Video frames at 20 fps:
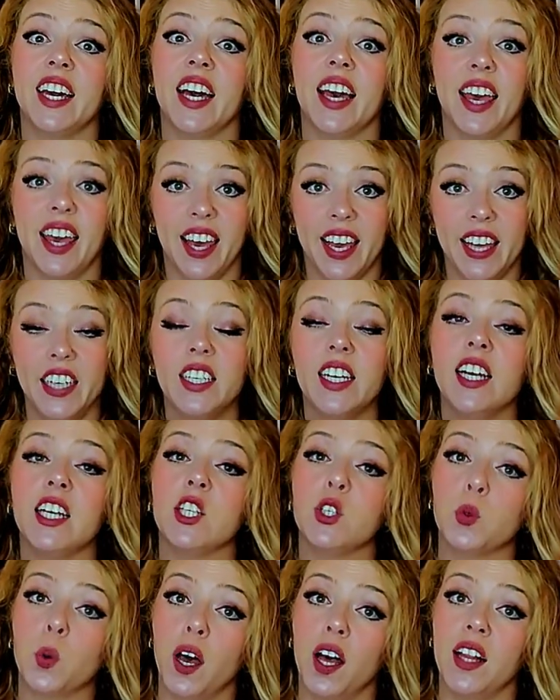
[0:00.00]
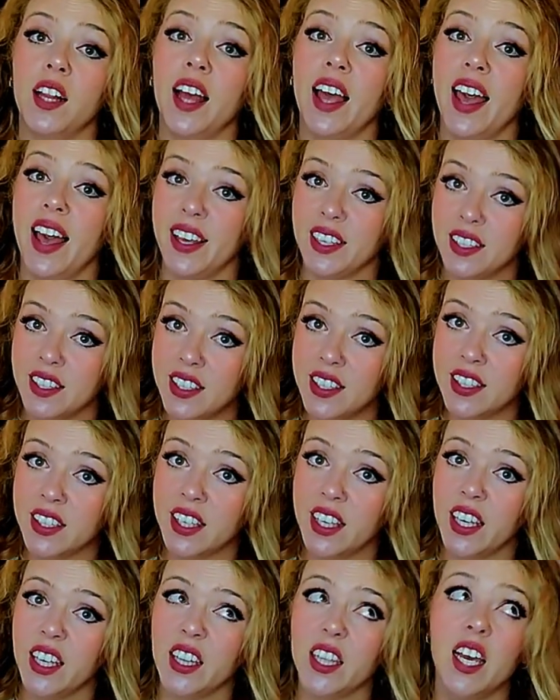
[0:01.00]
the hair as well as the
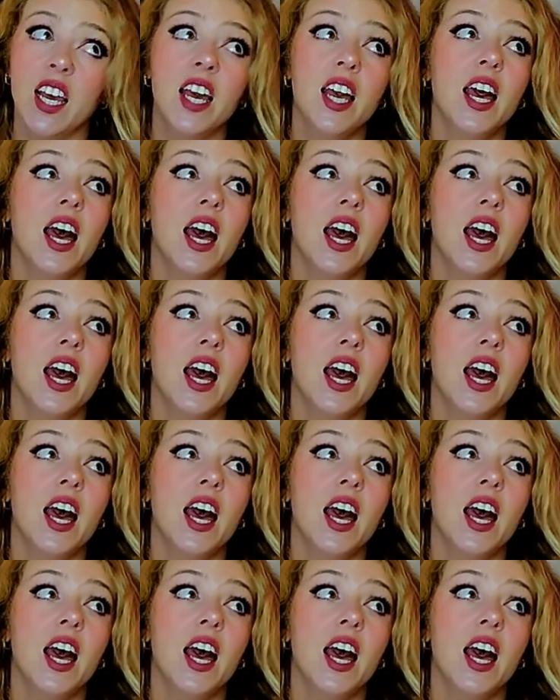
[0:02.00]
skin.